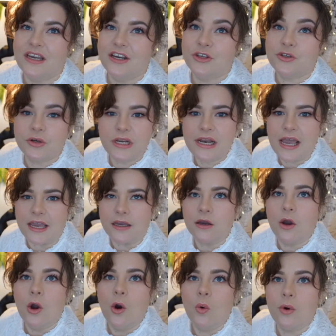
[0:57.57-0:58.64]
So today,
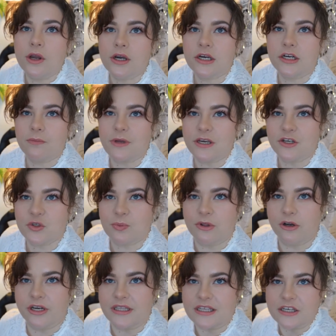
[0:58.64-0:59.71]
we're going to be
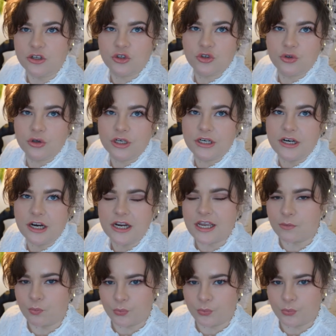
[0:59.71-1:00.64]
exploring the extraordinary and